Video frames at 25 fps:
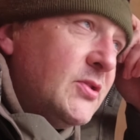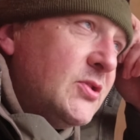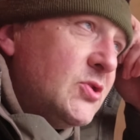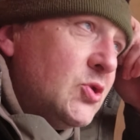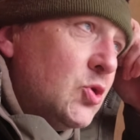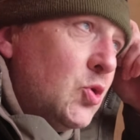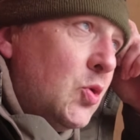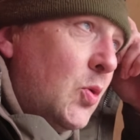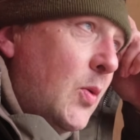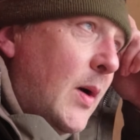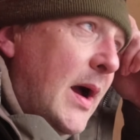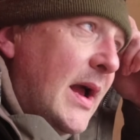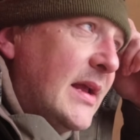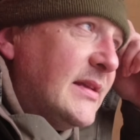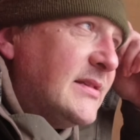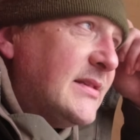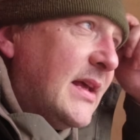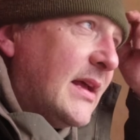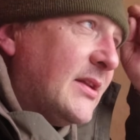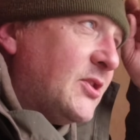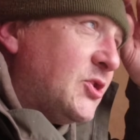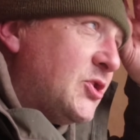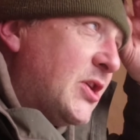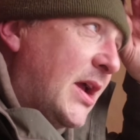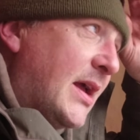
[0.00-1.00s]
there's always
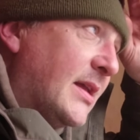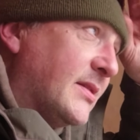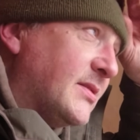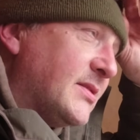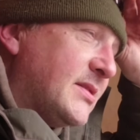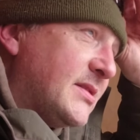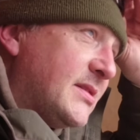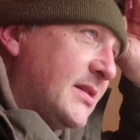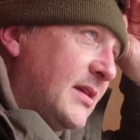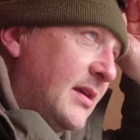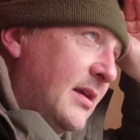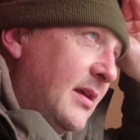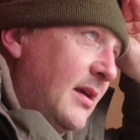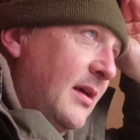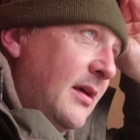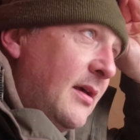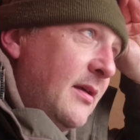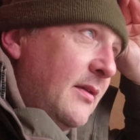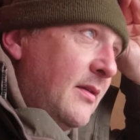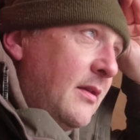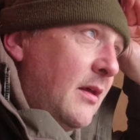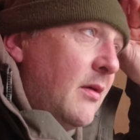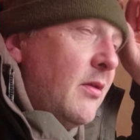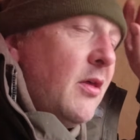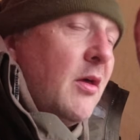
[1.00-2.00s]
that chance
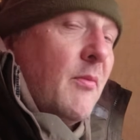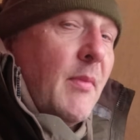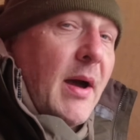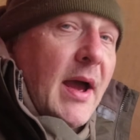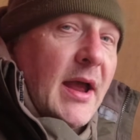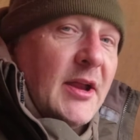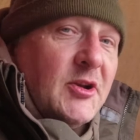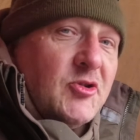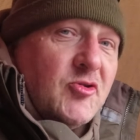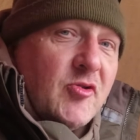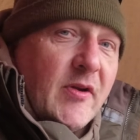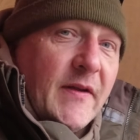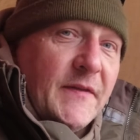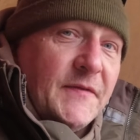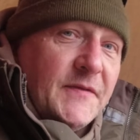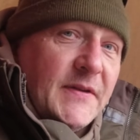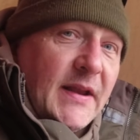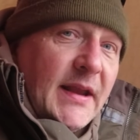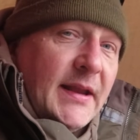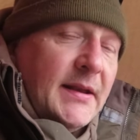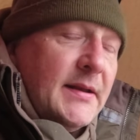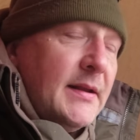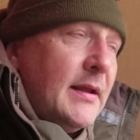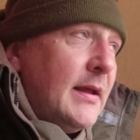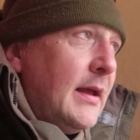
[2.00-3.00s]
that they may drift
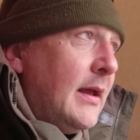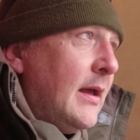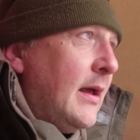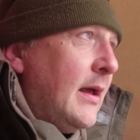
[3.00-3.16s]
in